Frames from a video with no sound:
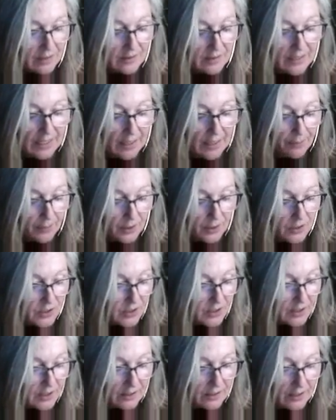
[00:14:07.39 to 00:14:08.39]
Like a
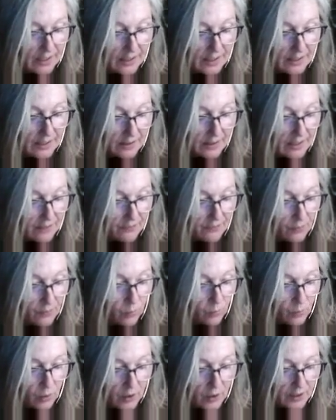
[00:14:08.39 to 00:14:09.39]
person in level
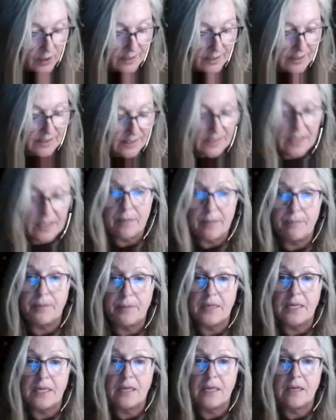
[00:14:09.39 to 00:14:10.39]
1 is going to
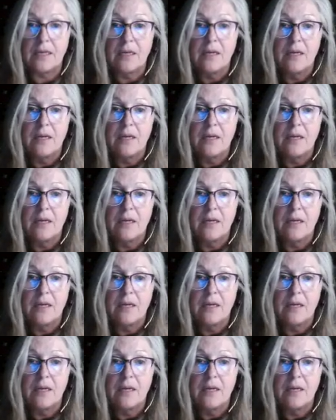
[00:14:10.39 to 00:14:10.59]
be,